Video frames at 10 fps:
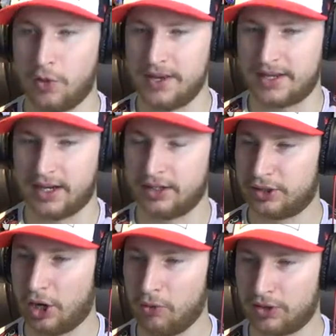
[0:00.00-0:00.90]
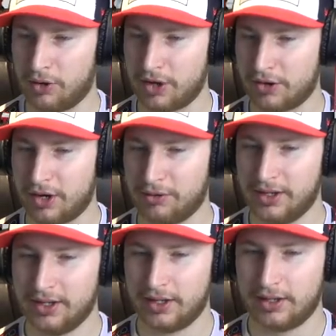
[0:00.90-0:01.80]
Go, Mika. Go, go, go, go.
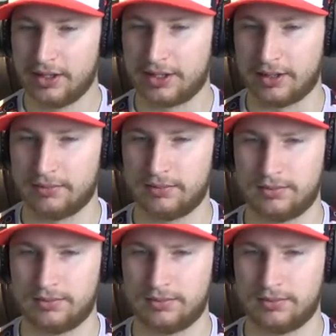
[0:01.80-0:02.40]
You go.